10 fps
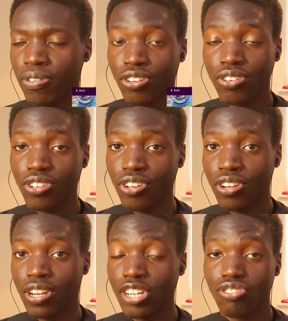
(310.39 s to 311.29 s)

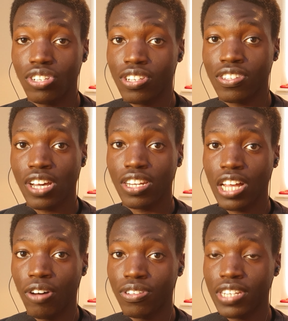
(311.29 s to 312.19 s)
Gundogan literally just sat
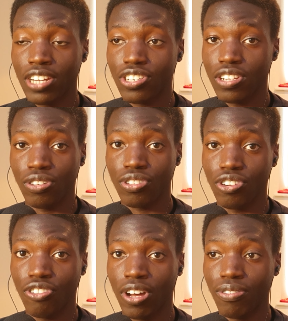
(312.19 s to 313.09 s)
down Sanchez onto
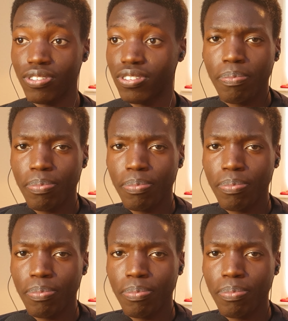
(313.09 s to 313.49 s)
the ground.